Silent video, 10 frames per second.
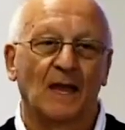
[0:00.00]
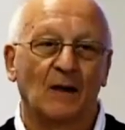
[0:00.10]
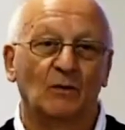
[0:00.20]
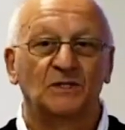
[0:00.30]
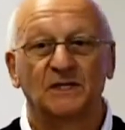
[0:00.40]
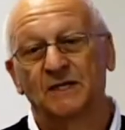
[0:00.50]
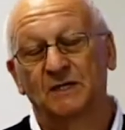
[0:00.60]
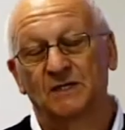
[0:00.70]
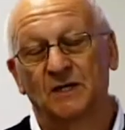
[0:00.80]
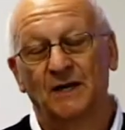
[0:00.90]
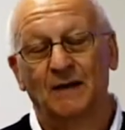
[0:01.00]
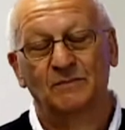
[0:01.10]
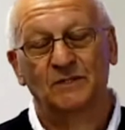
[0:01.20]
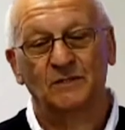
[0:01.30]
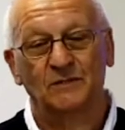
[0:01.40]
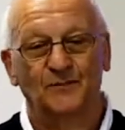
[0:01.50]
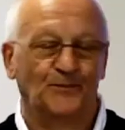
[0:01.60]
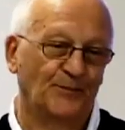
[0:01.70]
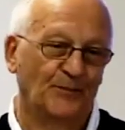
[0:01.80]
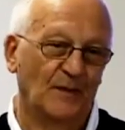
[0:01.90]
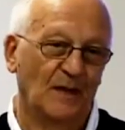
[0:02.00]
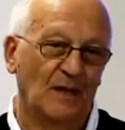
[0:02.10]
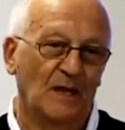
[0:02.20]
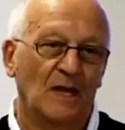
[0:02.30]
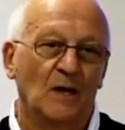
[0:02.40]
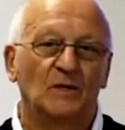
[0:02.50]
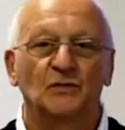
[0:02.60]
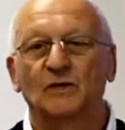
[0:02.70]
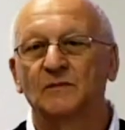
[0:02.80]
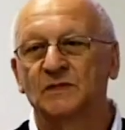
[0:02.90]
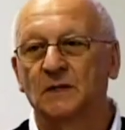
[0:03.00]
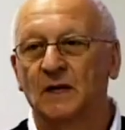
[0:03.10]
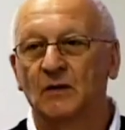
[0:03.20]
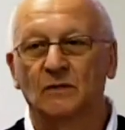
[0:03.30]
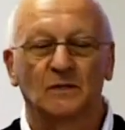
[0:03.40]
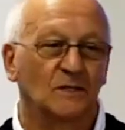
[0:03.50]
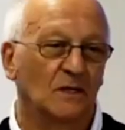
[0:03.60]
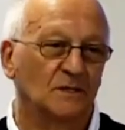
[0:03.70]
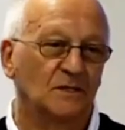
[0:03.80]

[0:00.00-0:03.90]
which he didn't turn up to. We took him to the local doctor,